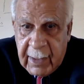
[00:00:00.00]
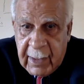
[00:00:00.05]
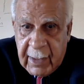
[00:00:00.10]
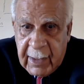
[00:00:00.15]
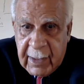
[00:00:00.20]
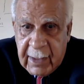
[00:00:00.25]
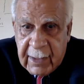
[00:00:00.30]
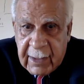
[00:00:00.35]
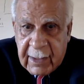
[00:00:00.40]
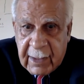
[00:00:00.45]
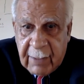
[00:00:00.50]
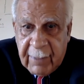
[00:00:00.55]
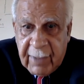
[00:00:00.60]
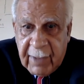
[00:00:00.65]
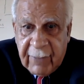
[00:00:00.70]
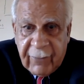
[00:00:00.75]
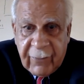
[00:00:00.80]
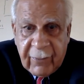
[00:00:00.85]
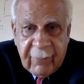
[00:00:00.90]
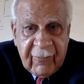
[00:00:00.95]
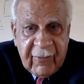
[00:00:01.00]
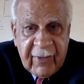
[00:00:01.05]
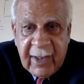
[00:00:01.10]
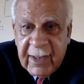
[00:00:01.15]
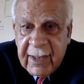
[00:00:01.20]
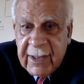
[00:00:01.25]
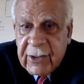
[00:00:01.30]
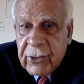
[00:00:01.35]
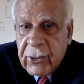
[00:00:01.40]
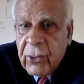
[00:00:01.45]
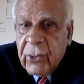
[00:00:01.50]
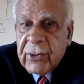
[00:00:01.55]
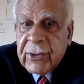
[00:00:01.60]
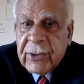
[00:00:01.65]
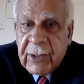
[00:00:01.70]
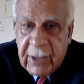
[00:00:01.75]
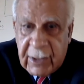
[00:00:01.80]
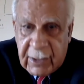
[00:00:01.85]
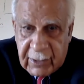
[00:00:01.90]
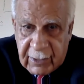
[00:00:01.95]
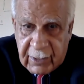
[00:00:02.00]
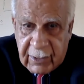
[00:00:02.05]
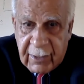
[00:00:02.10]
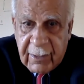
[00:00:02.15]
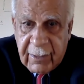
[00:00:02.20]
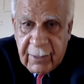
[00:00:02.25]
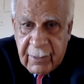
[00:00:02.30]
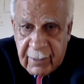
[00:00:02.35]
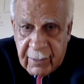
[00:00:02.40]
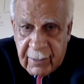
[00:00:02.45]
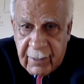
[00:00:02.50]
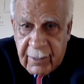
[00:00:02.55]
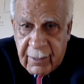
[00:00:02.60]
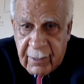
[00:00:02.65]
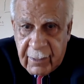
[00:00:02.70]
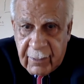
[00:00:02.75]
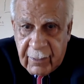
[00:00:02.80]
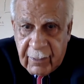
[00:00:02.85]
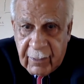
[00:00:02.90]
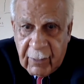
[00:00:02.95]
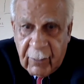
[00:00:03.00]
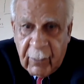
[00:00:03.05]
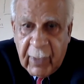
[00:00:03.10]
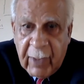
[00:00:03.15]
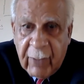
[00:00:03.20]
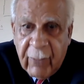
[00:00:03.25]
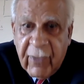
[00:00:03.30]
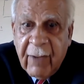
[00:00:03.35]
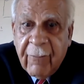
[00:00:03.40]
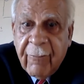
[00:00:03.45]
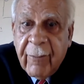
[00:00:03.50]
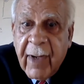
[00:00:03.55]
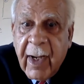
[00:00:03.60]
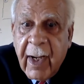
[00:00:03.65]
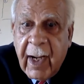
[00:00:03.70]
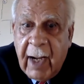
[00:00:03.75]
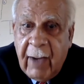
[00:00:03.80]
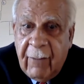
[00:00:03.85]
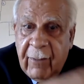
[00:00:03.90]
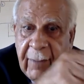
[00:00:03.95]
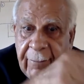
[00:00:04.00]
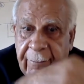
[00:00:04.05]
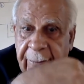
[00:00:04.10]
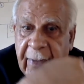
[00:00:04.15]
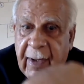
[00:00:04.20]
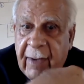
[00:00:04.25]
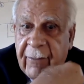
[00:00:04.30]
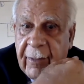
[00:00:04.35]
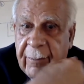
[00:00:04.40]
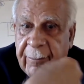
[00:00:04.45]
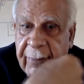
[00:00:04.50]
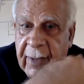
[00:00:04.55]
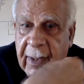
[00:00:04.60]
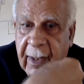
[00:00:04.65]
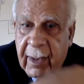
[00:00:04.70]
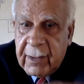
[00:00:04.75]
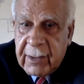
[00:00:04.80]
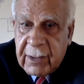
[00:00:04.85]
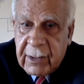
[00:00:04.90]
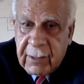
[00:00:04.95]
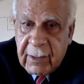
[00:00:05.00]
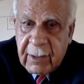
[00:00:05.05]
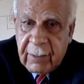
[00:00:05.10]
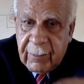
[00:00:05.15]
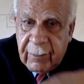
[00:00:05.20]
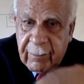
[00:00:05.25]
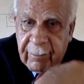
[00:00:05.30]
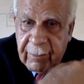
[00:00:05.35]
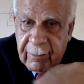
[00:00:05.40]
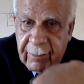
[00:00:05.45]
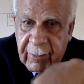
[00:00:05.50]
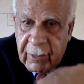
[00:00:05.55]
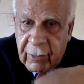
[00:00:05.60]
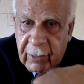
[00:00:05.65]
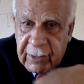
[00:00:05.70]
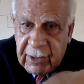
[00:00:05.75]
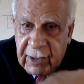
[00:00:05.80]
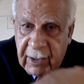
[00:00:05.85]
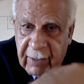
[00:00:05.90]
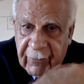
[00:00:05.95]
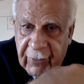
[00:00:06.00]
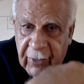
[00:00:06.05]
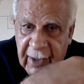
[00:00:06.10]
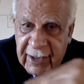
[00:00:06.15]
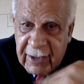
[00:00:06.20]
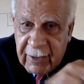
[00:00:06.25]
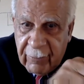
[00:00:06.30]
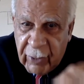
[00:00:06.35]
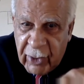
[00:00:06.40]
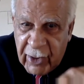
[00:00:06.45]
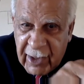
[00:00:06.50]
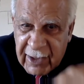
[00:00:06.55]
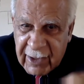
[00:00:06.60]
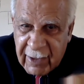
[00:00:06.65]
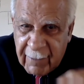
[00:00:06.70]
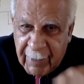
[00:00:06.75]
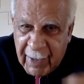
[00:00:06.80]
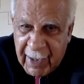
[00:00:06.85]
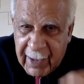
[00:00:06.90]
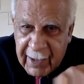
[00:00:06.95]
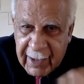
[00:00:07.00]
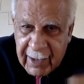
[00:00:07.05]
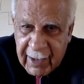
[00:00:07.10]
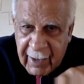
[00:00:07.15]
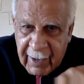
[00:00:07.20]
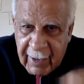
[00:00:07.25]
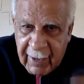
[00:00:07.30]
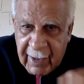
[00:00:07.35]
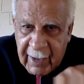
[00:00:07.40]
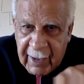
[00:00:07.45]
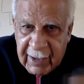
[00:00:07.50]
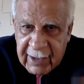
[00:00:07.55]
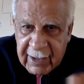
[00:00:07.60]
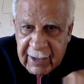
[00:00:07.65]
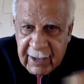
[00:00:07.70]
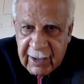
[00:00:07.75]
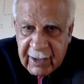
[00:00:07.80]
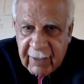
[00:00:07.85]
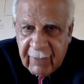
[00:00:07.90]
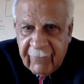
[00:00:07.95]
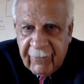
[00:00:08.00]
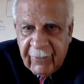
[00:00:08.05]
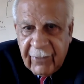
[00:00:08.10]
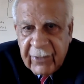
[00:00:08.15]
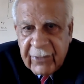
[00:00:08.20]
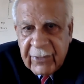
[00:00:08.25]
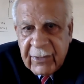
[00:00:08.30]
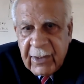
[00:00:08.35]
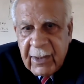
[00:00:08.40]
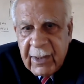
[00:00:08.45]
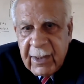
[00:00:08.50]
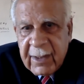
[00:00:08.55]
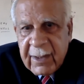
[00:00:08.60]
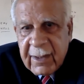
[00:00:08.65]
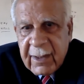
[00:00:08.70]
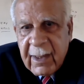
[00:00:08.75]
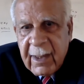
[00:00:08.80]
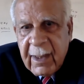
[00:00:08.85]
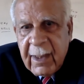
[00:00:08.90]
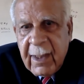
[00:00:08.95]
is coming from various sources, where we have our power plants. City of Austin is a municipality. City of Austin is